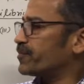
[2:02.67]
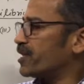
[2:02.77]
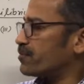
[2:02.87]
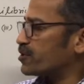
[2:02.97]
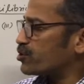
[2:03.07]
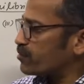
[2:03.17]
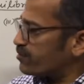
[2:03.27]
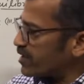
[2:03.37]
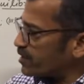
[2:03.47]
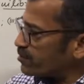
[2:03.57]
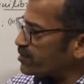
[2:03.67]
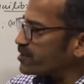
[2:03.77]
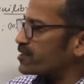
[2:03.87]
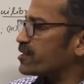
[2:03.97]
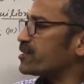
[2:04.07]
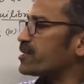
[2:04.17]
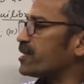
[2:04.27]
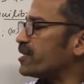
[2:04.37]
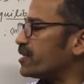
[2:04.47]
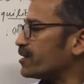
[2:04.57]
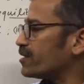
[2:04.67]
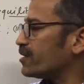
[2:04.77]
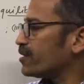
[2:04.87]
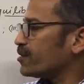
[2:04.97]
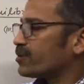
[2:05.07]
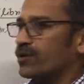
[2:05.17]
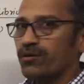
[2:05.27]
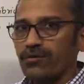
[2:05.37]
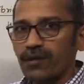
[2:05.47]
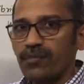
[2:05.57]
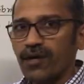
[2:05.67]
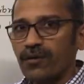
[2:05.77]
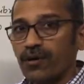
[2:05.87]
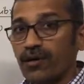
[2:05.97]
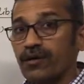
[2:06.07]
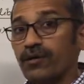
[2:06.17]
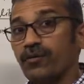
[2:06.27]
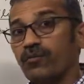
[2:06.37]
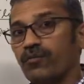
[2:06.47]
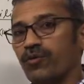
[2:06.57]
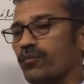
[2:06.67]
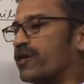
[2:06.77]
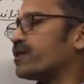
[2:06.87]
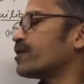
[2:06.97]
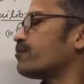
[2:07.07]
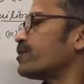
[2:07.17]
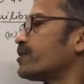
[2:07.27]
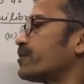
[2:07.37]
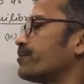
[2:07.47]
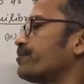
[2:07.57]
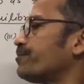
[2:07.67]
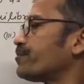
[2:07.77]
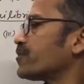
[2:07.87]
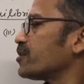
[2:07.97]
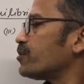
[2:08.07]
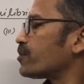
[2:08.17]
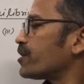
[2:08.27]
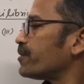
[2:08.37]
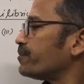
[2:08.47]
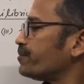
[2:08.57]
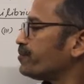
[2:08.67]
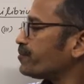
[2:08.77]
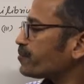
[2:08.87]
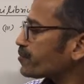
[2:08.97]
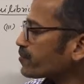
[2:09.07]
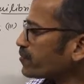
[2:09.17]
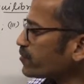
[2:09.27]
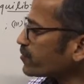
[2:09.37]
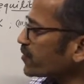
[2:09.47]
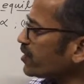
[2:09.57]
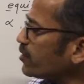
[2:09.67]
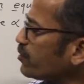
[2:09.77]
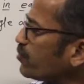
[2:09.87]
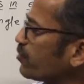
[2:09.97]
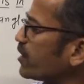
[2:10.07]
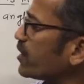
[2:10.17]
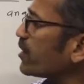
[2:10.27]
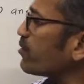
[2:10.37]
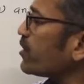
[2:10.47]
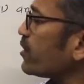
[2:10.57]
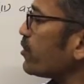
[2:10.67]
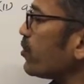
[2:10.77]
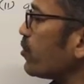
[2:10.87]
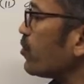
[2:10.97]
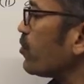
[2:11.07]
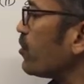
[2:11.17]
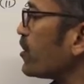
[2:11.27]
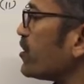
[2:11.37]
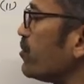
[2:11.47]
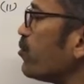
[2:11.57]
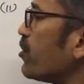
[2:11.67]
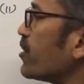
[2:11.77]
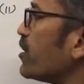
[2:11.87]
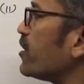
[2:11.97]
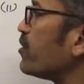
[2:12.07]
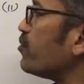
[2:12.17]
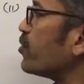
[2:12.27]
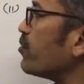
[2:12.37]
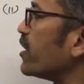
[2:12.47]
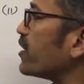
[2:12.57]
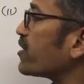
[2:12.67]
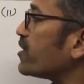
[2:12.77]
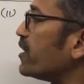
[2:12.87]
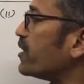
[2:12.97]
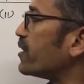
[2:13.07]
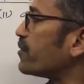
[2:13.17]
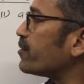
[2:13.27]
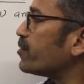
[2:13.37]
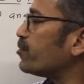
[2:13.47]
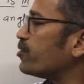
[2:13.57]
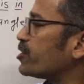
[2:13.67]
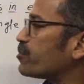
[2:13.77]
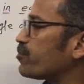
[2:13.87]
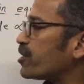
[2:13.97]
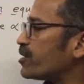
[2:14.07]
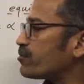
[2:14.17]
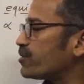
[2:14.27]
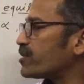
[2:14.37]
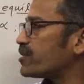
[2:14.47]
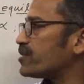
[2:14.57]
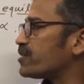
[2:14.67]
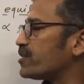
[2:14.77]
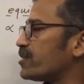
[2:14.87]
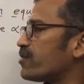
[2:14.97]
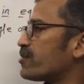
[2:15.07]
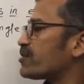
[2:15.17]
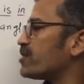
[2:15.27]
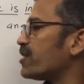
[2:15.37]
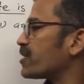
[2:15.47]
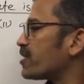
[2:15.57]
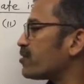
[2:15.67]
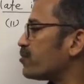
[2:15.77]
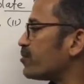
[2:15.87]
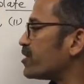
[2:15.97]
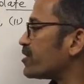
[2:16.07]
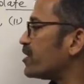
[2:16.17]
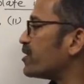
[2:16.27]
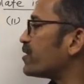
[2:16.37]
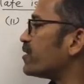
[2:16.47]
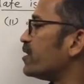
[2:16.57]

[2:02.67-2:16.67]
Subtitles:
That means to find out distance AD, you have to apply what? Moment equation. Okay. Now moment equation, so what is important? Moment center. Which point will consider or select as a moment center?